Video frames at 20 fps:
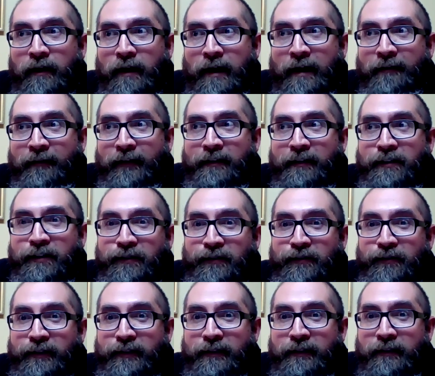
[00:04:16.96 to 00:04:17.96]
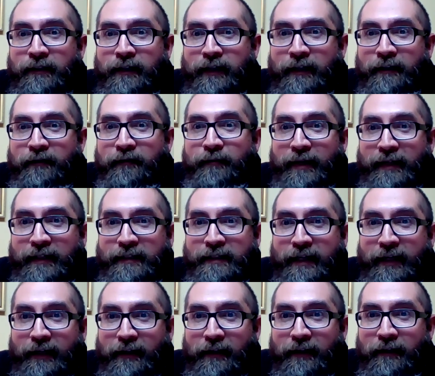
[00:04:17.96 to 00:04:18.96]
having children kind of
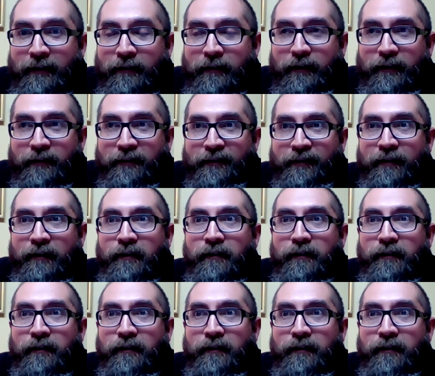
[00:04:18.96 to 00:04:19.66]
maintain this